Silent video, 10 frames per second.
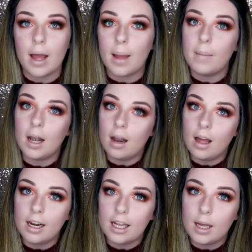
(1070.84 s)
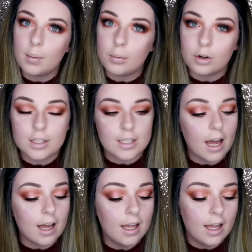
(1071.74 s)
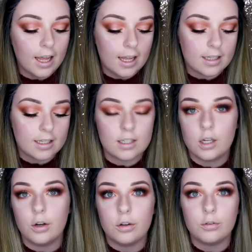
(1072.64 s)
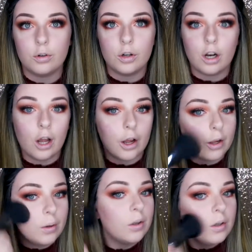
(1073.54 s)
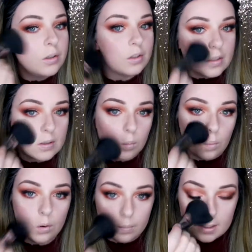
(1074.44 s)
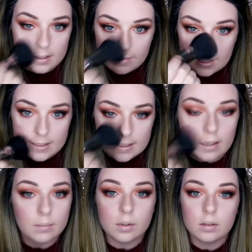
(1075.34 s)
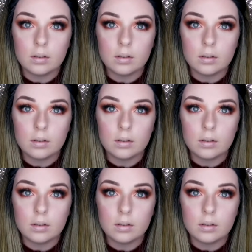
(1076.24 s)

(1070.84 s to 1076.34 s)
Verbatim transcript: my Milani bronzer in 04 Glow, just to warm this face up.